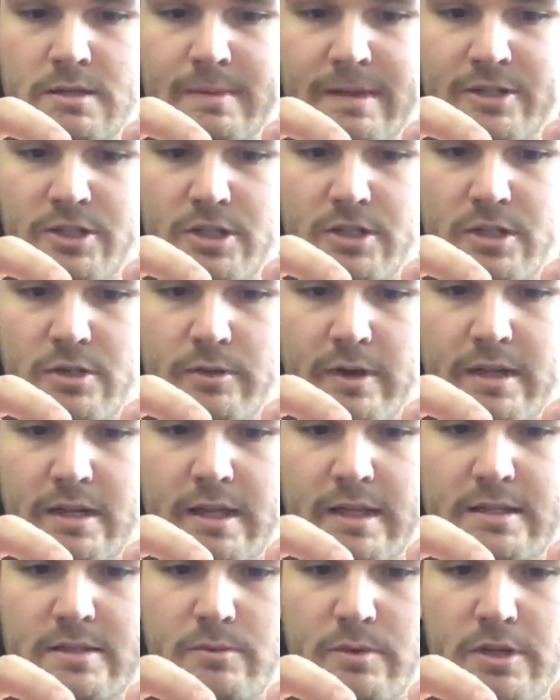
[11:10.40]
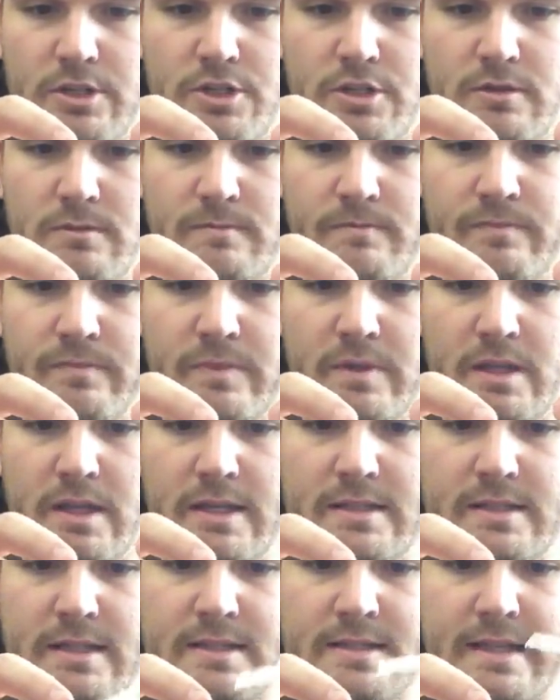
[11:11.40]
especially in the Great Lakes region,
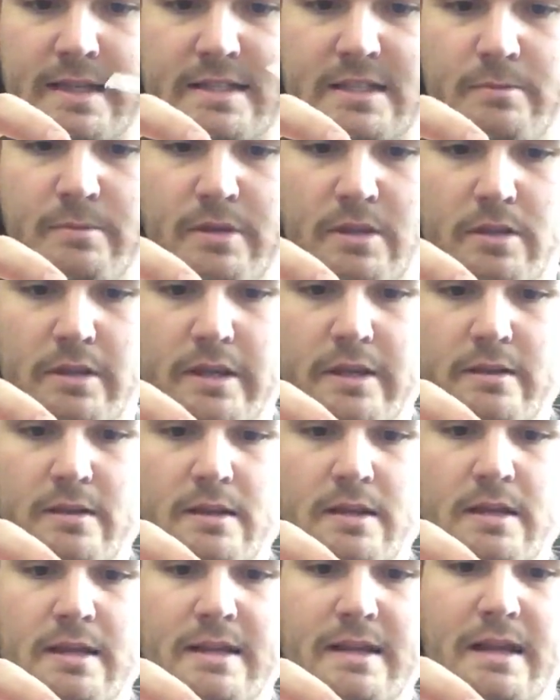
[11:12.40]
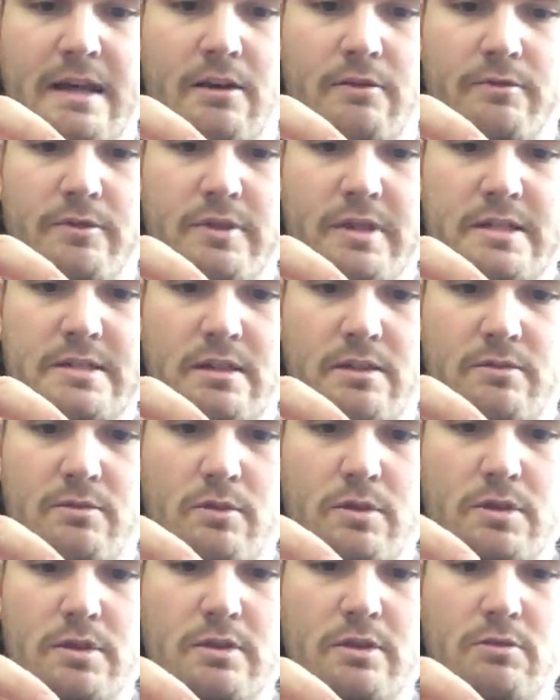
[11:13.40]
its accessibility. Now for these I'll
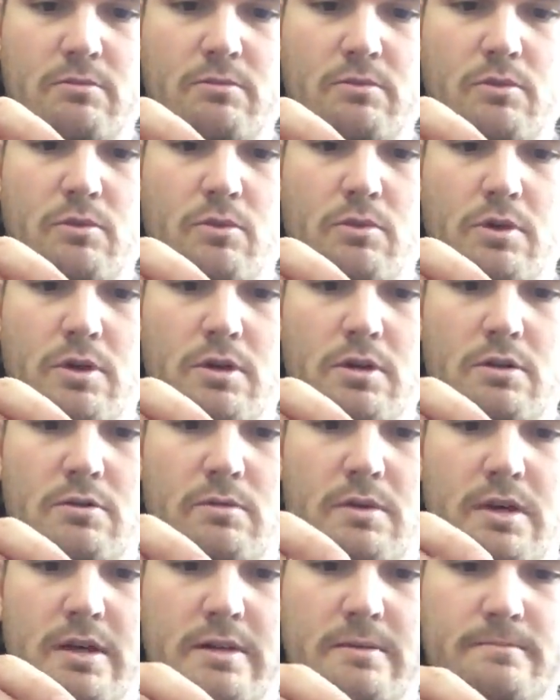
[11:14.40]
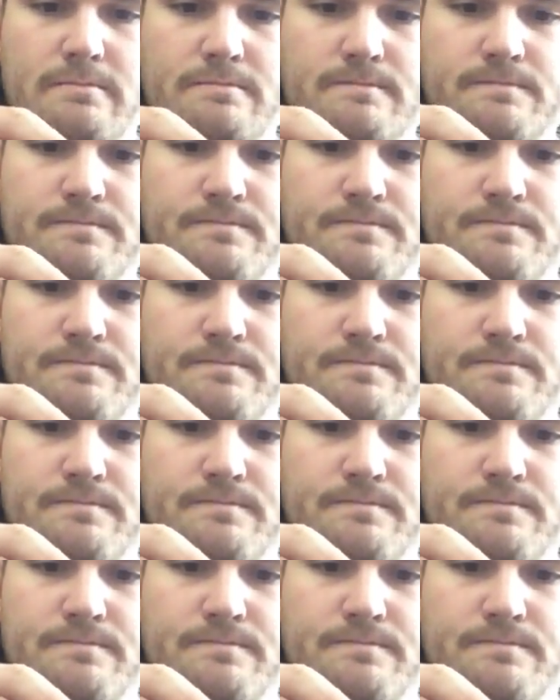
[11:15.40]
throw a little more glue on